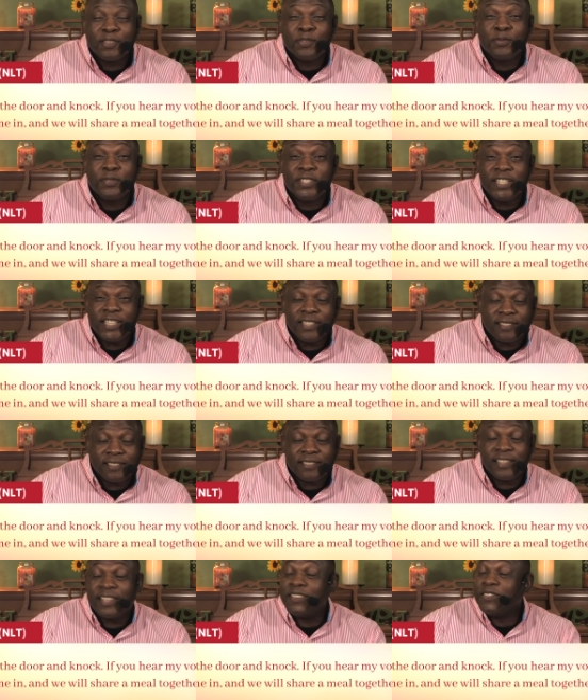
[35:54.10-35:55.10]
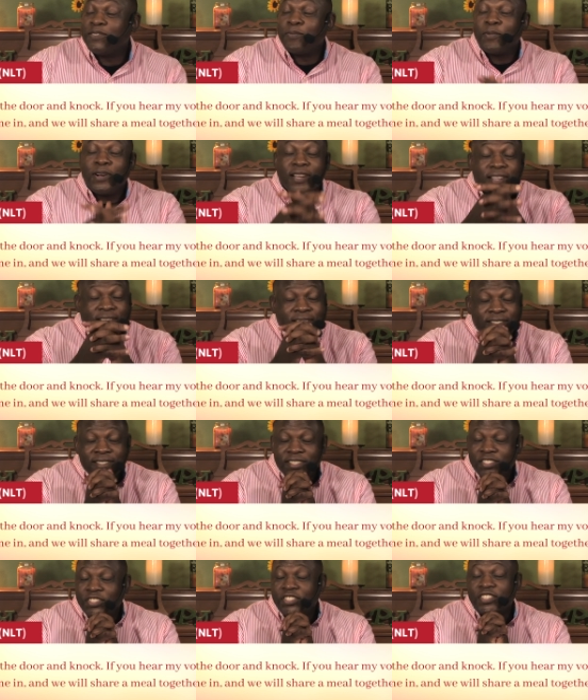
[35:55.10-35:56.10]
through Jesus. And my
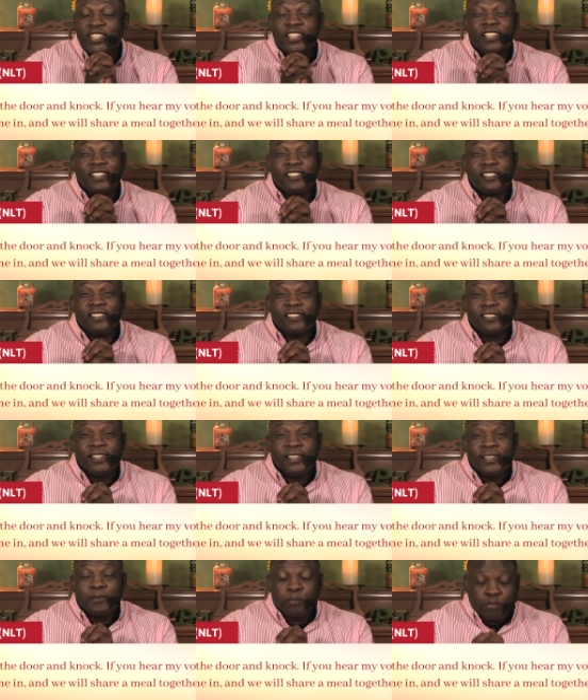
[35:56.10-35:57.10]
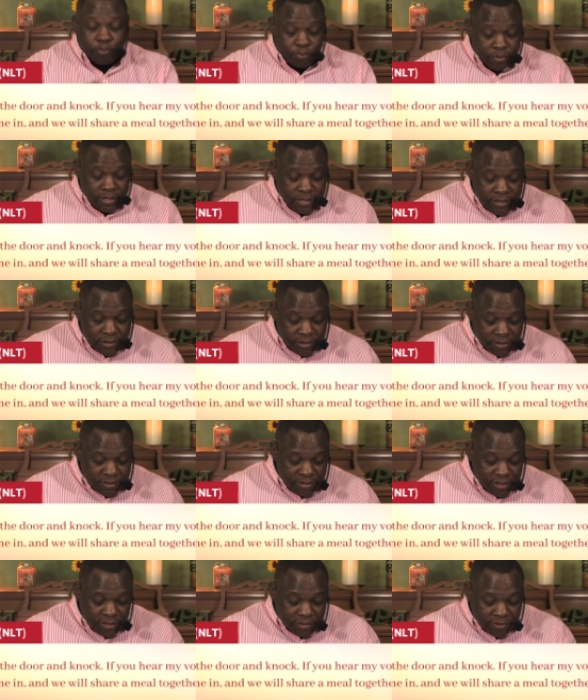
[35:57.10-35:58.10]
goodness, Jesus brings
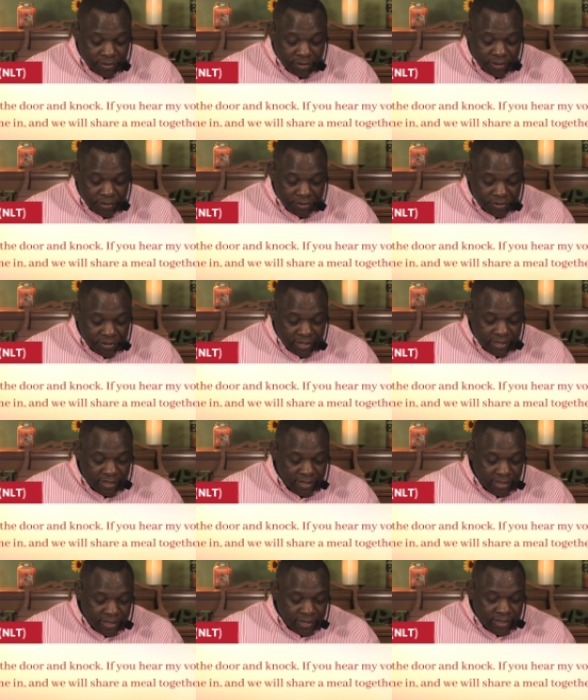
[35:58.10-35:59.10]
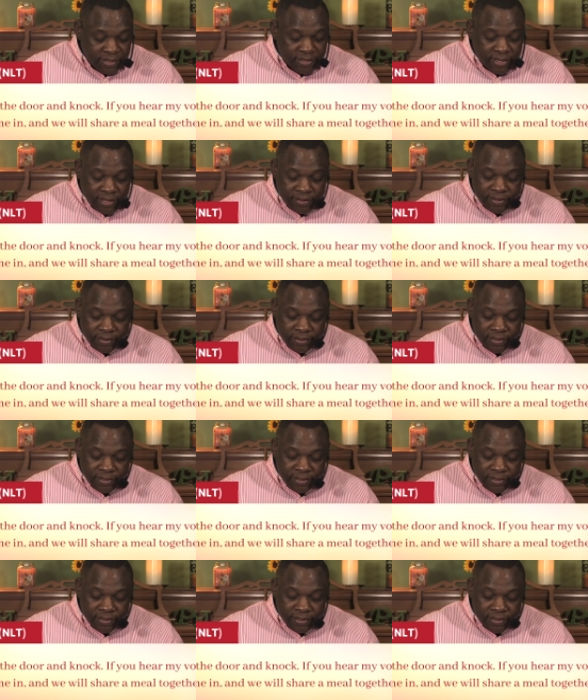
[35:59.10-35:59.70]
us into understanding. He says,